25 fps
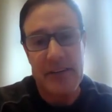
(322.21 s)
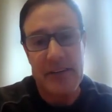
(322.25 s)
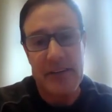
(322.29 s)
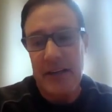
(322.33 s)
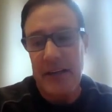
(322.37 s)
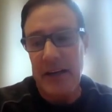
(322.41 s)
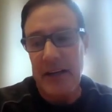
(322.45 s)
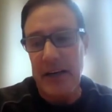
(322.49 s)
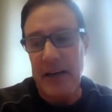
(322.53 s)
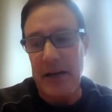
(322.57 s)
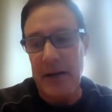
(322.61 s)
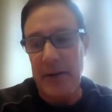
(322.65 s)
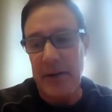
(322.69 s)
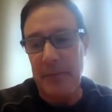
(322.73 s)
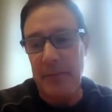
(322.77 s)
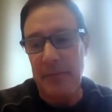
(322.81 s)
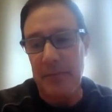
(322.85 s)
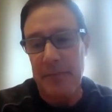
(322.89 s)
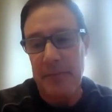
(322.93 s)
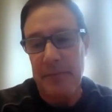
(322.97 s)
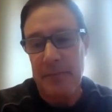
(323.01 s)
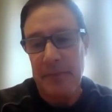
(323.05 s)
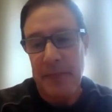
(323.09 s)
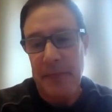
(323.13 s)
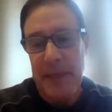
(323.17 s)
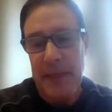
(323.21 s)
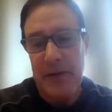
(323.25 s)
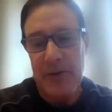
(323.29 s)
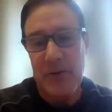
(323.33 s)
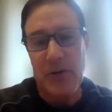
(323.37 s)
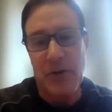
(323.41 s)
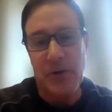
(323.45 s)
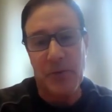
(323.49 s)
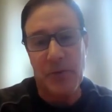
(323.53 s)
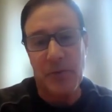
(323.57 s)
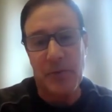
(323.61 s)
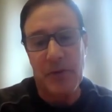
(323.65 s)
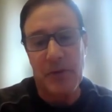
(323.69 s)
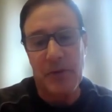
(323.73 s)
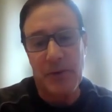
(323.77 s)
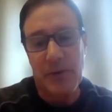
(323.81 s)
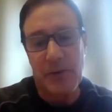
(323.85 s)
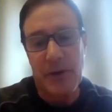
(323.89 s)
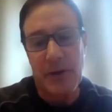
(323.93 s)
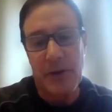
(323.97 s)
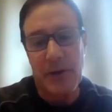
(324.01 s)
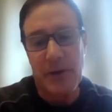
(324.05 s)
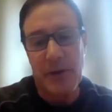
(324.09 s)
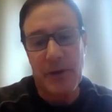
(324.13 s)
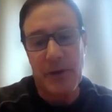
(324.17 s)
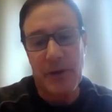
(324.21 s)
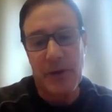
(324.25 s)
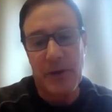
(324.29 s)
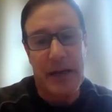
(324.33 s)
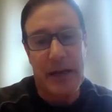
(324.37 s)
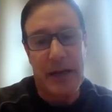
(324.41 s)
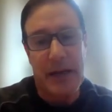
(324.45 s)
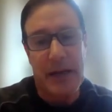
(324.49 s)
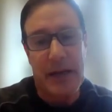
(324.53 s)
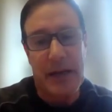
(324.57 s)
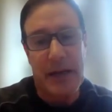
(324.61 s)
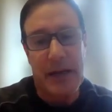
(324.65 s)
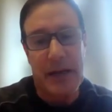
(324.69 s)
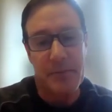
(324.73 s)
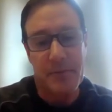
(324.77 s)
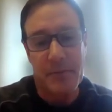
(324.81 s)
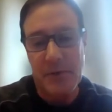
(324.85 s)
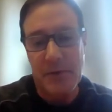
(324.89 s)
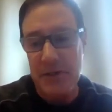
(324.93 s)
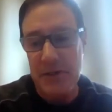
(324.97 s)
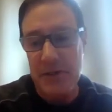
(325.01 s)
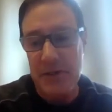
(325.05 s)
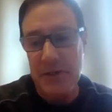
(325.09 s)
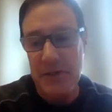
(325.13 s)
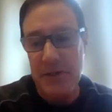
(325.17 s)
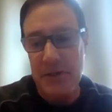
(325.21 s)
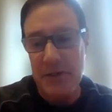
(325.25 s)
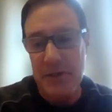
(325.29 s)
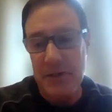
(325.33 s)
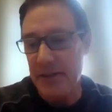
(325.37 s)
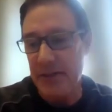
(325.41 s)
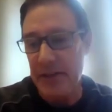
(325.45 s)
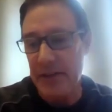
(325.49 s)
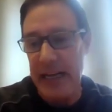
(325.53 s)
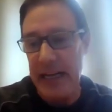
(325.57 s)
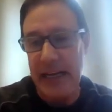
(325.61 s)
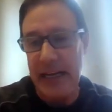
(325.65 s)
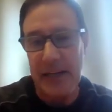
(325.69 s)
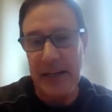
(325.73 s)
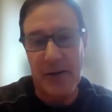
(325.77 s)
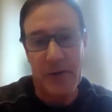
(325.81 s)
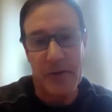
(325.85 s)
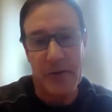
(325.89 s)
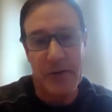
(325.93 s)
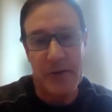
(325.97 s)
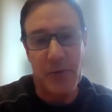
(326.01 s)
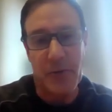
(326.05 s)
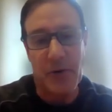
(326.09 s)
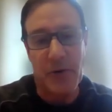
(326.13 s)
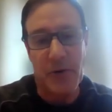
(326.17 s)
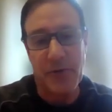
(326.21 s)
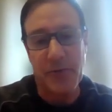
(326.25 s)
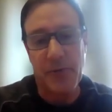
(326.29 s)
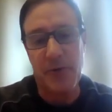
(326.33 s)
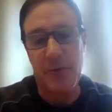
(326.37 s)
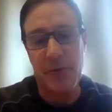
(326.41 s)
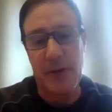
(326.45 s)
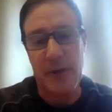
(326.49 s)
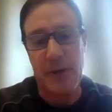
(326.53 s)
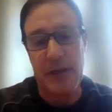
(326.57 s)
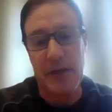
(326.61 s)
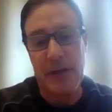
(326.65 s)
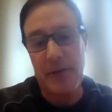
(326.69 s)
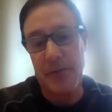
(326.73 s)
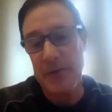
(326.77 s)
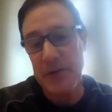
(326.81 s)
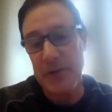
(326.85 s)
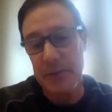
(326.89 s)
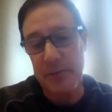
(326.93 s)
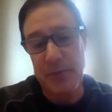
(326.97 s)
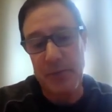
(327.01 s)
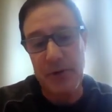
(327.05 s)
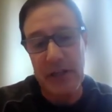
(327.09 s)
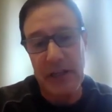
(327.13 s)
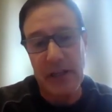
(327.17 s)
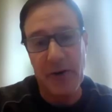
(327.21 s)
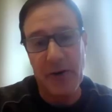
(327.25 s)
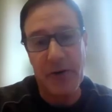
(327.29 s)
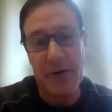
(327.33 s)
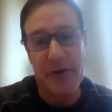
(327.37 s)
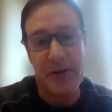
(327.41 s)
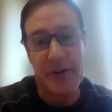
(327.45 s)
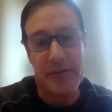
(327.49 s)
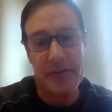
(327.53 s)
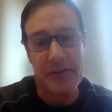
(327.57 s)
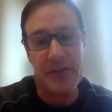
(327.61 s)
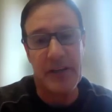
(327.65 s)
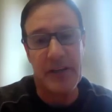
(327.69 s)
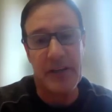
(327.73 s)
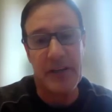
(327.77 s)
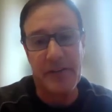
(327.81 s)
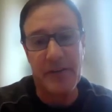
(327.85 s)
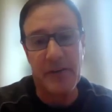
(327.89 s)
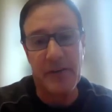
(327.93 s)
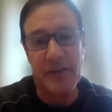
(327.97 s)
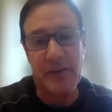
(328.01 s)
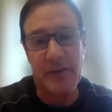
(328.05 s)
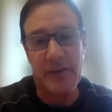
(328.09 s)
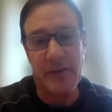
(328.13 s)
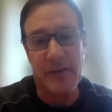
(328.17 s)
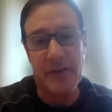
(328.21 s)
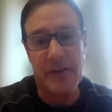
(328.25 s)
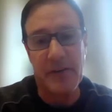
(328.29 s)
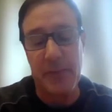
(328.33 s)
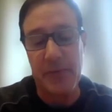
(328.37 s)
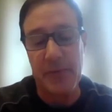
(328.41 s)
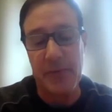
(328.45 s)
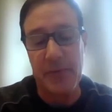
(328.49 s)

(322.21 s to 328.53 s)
Um, so there's some semantics that had to work through, but it was a pretty lucrative thing for startups.